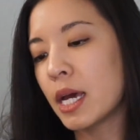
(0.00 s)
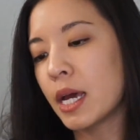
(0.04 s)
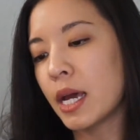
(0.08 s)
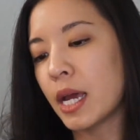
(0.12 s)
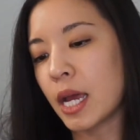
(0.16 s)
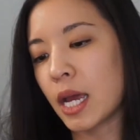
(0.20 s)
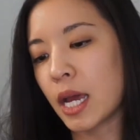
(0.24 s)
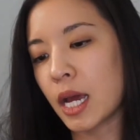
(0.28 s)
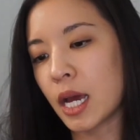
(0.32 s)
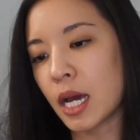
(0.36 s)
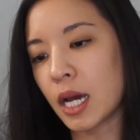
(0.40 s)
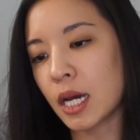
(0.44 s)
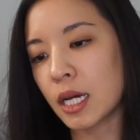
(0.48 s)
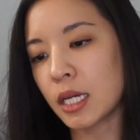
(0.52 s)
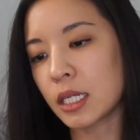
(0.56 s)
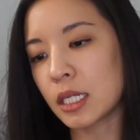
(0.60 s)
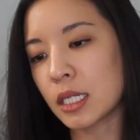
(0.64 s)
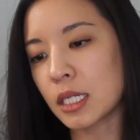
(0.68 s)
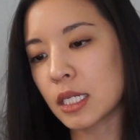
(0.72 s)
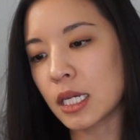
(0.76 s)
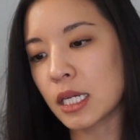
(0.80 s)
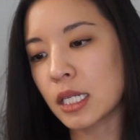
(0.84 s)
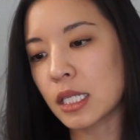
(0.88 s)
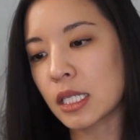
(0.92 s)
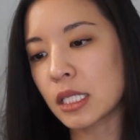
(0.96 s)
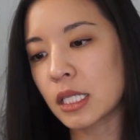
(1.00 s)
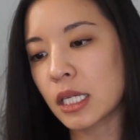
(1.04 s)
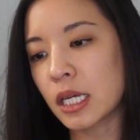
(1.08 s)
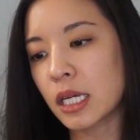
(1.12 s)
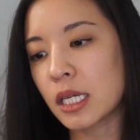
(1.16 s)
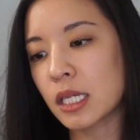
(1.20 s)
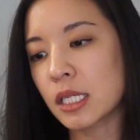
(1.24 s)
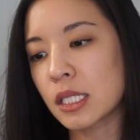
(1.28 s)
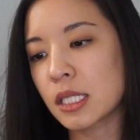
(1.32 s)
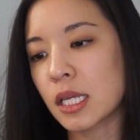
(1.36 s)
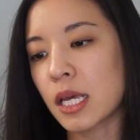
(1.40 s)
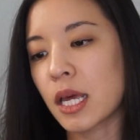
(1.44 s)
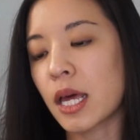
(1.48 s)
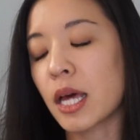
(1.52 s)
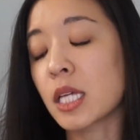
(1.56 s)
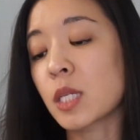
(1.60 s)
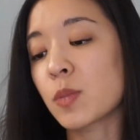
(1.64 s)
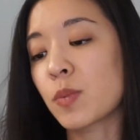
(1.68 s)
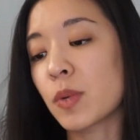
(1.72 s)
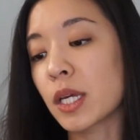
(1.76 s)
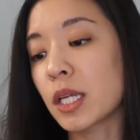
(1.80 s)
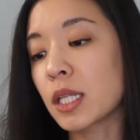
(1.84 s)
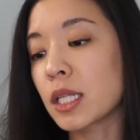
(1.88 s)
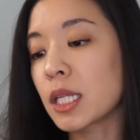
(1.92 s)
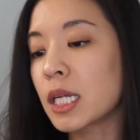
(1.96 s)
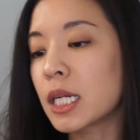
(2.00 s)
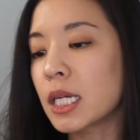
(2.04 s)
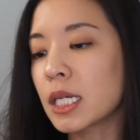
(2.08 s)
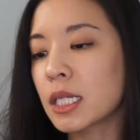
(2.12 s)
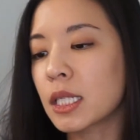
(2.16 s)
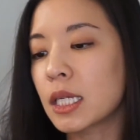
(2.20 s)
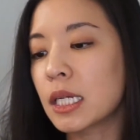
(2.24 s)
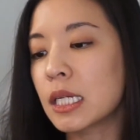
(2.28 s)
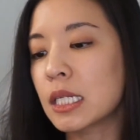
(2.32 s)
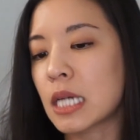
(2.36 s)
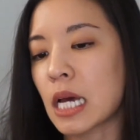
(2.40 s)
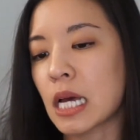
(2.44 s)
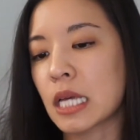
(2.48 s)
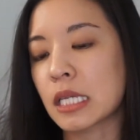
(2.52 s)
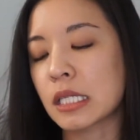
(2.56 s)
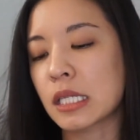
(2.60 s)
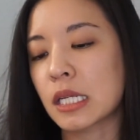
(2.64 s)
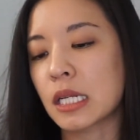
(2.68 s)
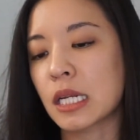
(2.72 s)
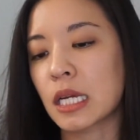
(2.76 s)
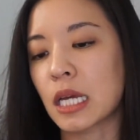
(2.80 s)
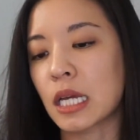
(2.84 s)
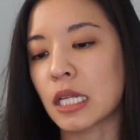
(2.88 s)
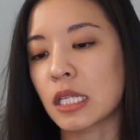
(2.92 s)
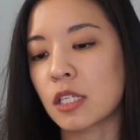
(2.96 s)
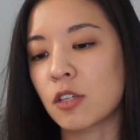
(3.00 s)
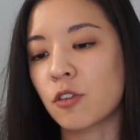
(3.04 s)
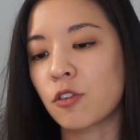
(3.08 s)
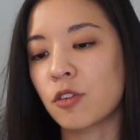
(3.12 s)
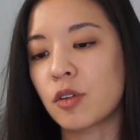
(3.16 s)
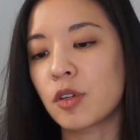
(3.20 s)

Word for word: And it says it has been clinically tested against